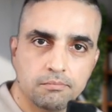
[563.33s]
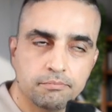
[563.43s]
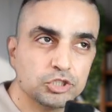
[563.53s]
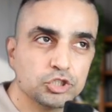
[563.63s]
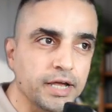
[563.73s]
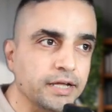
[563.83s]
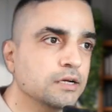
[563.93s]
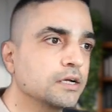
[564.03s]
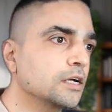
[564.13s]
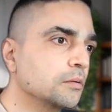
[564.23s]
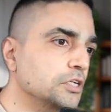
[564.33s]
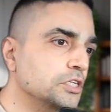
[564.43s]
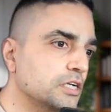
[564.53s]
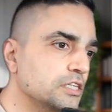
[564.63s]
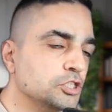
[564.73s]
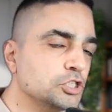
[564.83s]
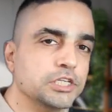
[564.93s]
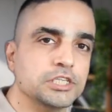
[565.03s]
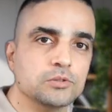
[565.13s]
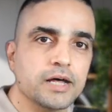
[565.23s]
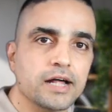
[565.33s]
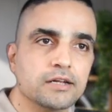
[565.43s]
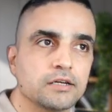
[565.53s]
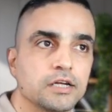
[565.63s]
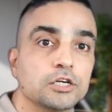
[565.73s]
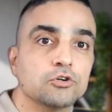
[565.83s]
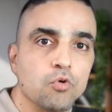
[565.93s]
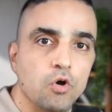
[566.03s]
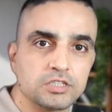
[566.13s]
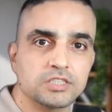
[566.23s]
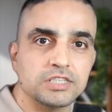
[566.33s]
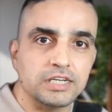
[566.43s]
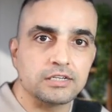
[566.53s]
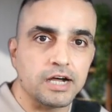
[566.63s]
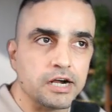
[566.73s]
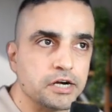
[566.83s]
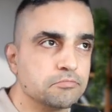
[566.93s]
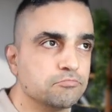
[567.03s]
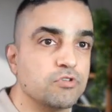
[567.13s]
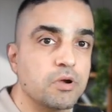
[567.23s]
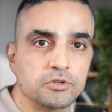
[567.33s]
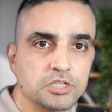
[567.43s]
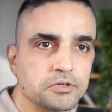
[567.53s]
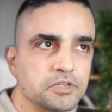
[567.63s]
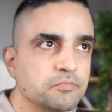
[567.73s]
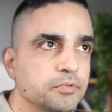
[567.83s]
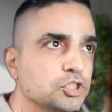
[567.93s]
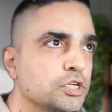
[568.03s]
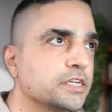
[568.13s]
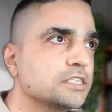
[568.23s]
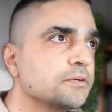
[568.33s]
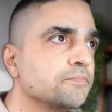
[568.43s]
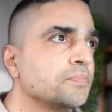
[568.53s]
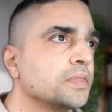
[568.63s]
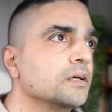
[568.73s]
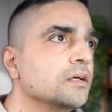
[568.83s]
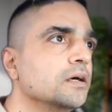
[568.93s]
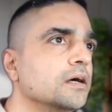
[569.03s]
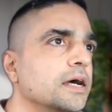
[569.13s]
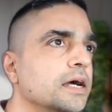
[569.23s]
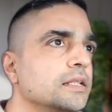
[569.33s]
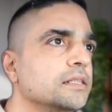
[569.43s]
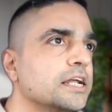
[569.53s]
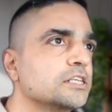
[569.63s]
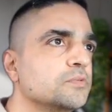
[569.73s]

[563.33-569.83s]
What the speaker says: pitch deck, but you could essentially do that across the entire repository of pitch decks. And that is